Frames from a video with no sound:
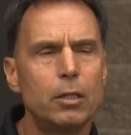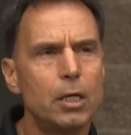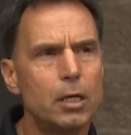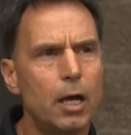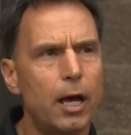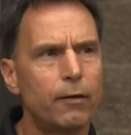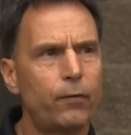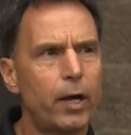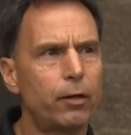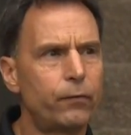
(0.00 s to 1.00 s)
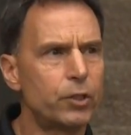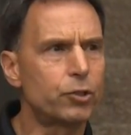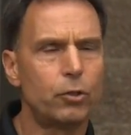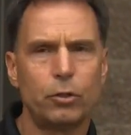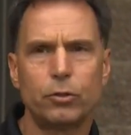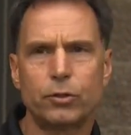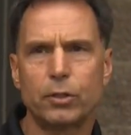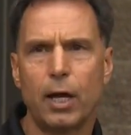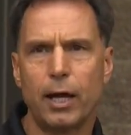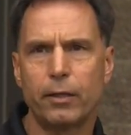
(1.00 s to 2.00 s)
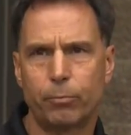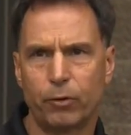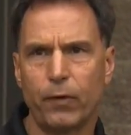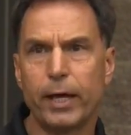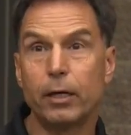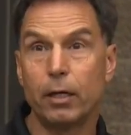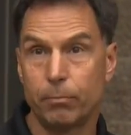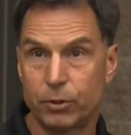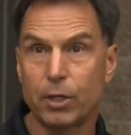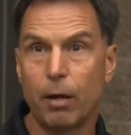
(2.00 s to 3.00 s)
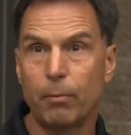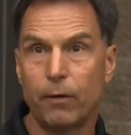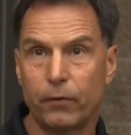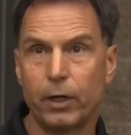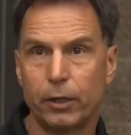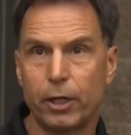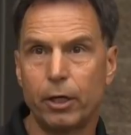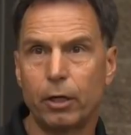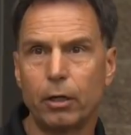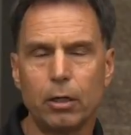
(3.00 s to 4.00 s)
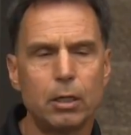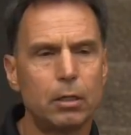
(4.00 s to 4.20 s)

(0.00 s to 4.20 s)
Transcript: The uh, fire officials uh, that provided him some of their gear